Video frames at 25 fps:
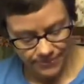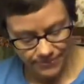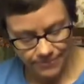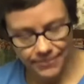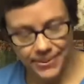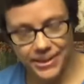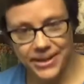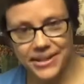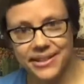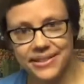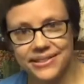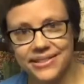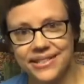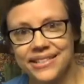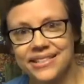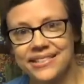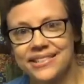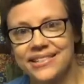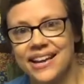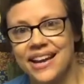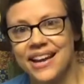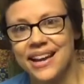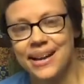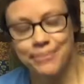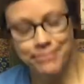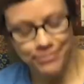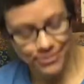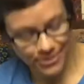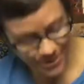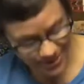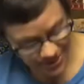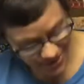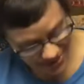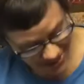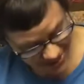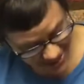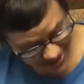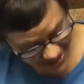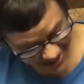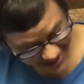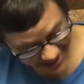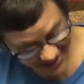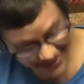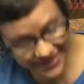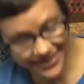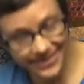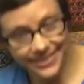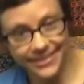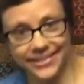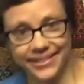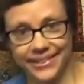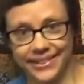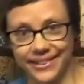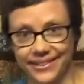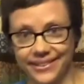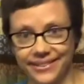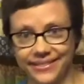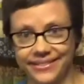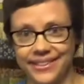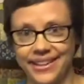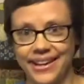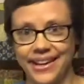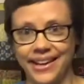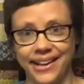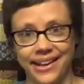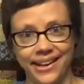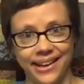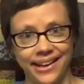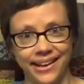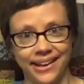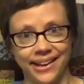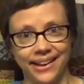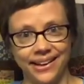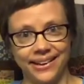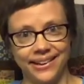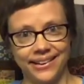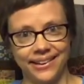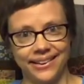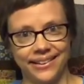because it's time for this little teddy